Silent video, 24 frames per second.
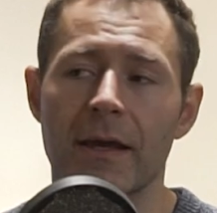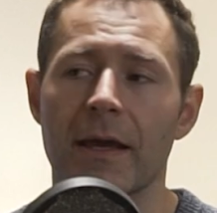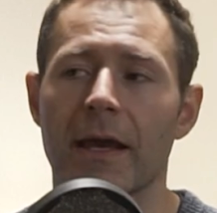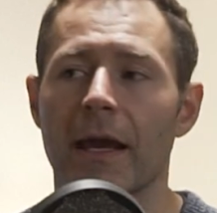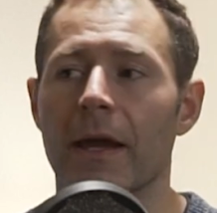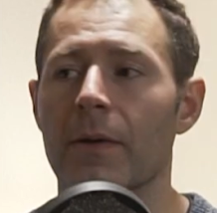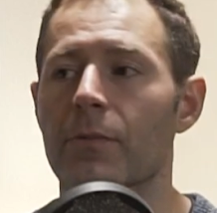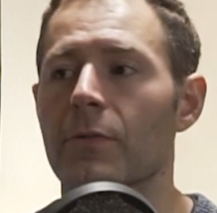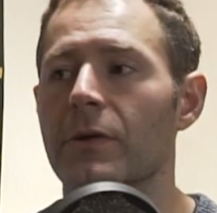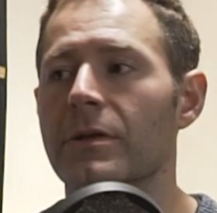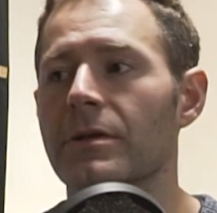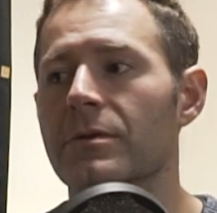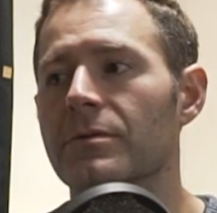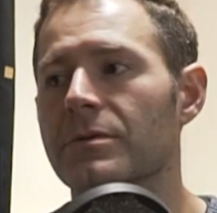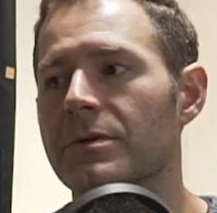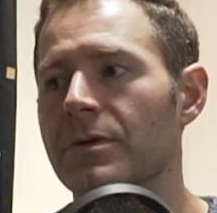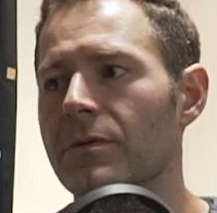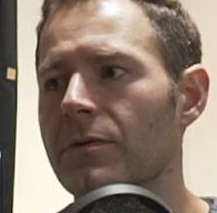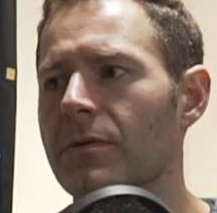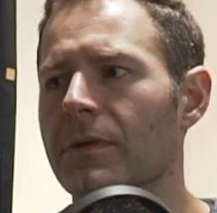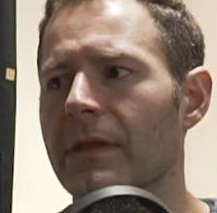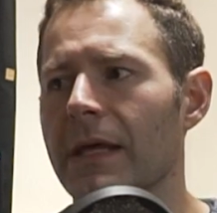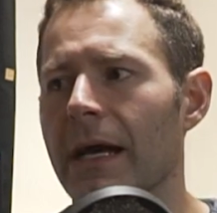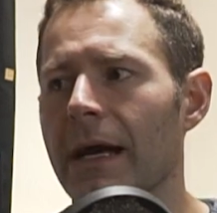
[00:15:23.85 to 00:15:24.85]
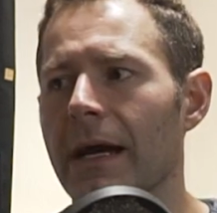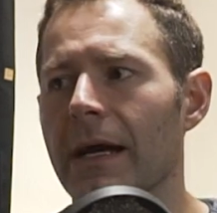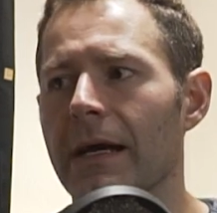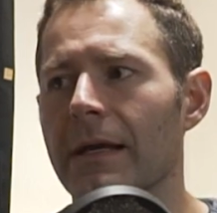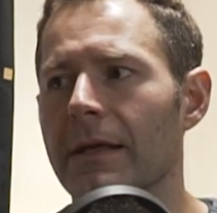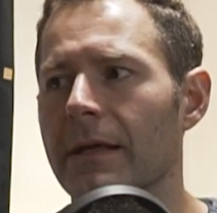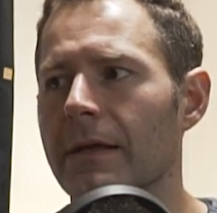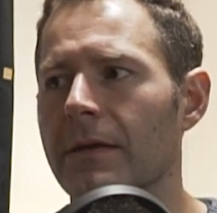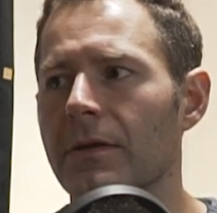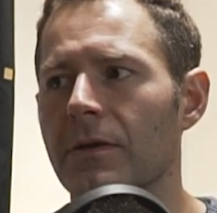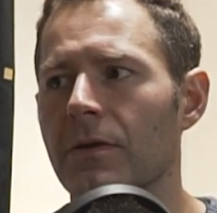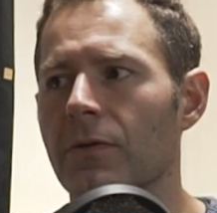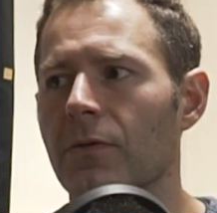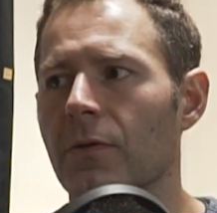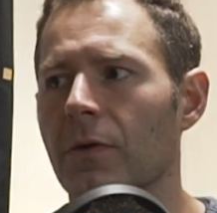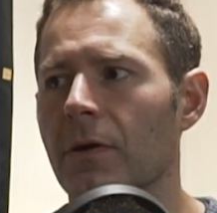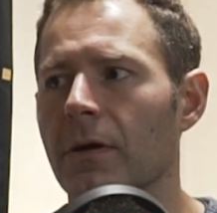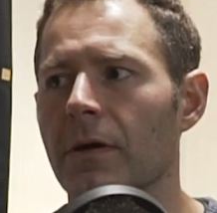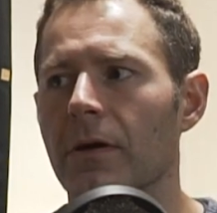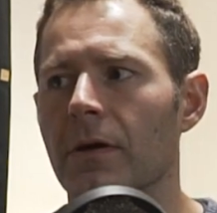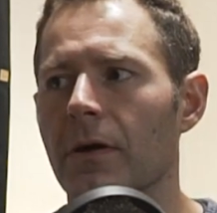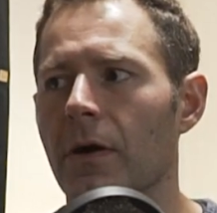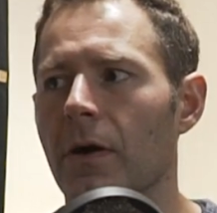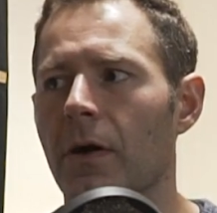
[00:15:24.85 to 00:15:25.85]
And when you do that, you
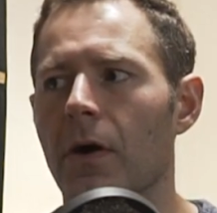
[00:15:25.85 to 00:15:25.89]
are